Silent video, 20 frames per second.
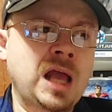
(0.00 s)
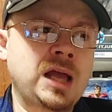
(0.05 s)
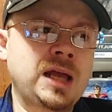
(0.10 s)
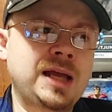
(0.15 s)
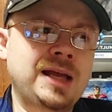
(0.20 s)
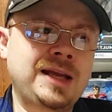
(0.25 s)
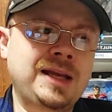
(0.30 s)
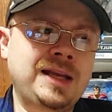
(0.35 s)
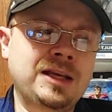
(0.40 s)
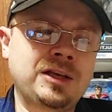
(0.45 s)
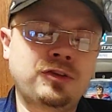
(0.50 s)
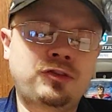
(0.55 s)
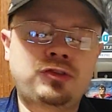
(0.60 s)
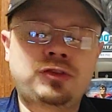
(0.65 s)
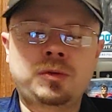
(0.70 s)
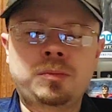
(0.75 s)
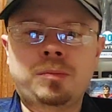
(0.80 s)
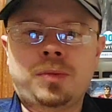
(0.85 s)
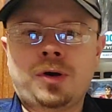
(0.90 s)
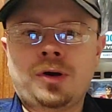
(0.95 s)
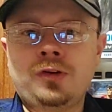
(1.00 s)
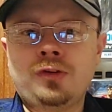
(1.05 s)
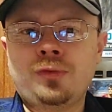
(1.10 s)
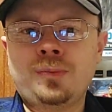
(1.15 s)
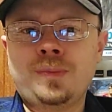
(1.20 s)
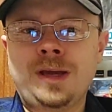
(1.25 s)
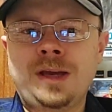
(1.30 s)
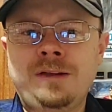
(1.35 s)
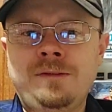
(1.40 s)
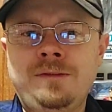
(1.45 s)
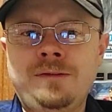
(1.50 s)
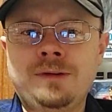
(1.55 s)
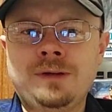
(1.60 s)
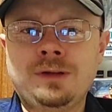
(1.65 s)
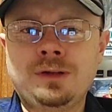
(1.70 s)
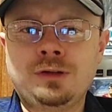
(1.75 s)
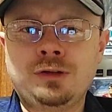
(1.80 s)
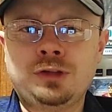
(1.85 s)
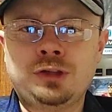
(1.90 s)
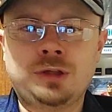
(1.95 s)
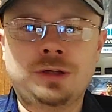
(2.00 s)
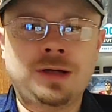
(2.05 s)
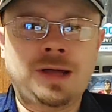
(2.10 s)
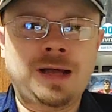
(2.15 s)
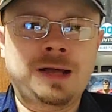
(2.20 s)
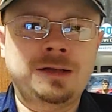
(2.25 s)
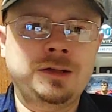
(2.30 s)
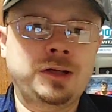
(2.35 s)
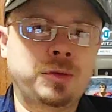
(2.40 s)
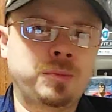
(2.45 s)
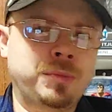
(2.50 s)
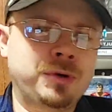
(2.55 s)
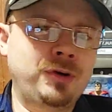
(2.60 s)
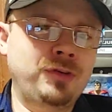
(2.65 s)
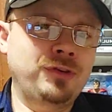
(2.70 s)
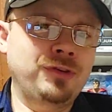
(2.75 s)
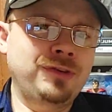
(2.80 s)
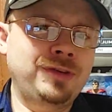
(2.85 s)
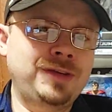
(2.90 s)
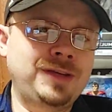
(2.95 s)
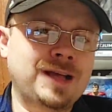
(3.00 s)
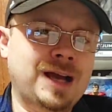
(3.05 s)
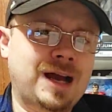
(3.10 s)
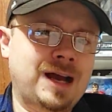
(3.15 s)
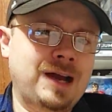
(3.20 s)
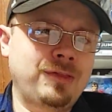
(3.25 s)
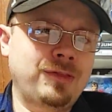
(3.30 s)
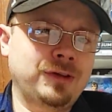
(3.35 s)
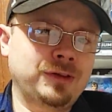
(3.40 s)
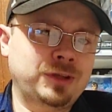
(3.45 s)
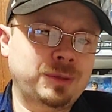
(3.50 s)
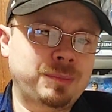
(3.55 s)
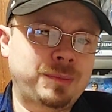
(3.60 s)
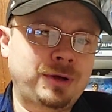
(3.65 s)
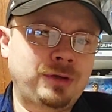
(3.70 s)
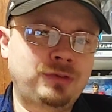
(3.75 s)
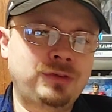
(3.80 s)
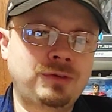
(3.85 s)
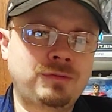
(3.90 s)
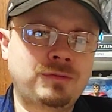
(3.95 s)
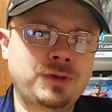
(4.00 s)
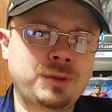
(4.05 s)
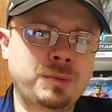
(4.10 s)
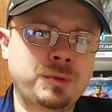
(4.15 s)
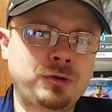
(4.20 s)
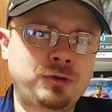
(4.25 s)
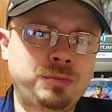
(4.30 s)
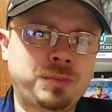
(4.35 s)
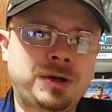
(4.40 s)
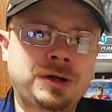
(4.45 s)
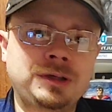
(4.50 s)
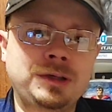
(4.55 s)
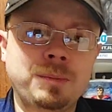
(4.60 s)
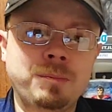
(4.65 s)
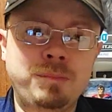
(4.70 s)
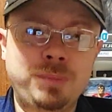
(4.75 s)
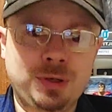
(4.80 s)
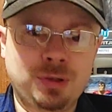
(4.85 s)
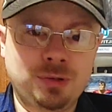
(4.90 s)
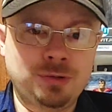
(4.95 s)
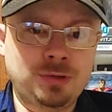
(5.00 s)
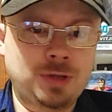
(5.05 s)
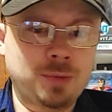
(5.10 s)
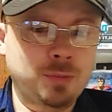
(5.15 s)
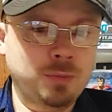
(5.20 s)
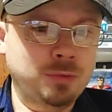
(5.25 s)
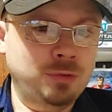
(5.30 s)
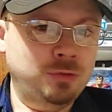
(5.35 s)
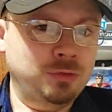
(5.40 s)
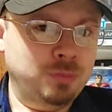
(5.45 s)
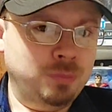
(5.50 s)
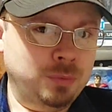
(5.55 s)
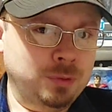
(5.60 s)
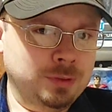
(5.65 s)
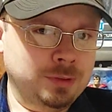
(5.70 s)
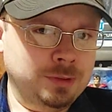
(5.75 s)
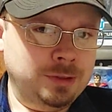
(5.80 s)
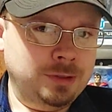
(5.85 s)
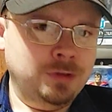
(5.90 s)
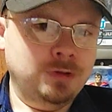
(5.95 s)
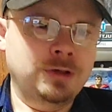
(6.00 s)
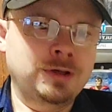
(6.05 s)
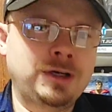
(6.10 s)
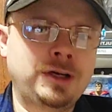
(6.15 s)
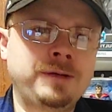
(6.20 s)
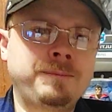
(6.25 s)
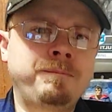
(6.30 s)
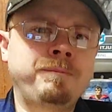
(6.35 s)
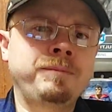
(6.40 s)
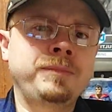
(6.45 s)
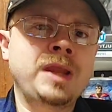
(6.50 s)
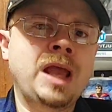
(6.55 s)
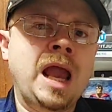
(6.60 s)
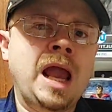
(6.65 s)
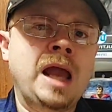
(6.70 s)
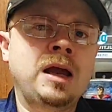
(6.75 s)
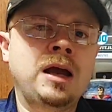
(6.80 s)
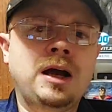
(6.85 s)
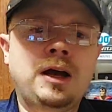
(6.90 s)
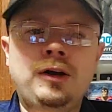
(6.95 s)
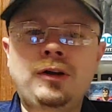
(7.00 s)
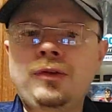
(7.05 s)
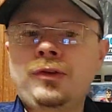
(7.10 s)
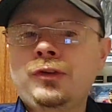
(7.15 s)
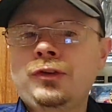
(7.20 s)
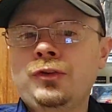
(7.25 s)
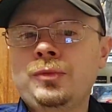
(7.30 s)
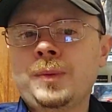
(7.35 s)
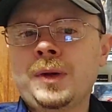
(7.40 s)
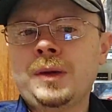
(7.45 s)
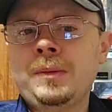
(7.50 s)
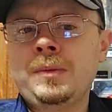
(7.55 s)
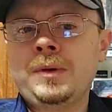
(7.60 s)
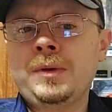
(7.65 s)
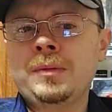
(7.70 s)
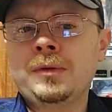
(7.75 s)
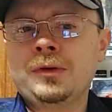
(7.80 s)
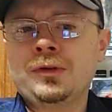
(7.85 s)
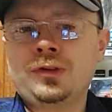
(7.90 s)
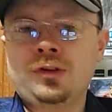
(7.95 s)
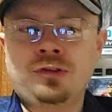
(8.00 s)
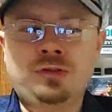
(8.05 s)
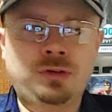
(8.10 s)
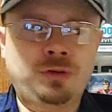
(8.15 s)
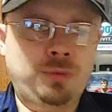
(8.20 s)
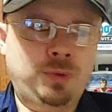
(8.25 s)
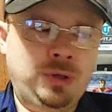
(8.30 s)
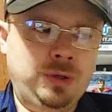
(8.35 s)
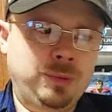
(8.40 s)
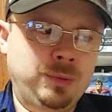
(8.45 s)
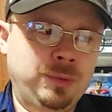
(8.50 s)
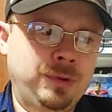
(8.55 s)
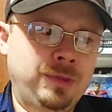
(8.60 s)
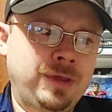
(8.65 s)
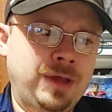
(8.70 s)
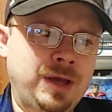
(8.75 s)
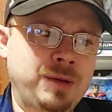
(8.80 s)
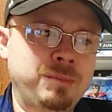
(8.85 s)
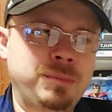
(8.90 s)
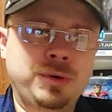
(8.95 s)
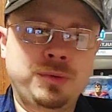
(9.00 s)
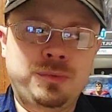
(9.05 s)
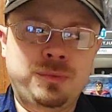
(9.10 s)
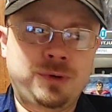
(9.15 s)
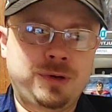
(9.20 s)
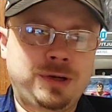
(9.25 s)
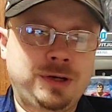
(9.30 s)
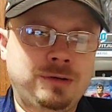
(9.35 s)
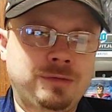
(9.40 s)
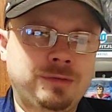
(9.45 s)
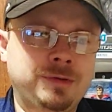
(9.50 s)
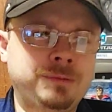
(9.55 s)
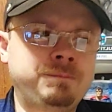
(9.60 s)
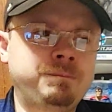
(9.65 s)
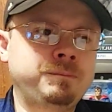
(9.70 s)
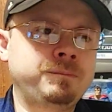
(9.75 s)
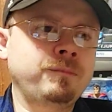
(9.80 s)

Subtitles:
and yes, some parts may feel a little drug out. Now, personally, I thought the pacing for the most part and the build-up was really good. I know there's many people that disagree with that, but whatever.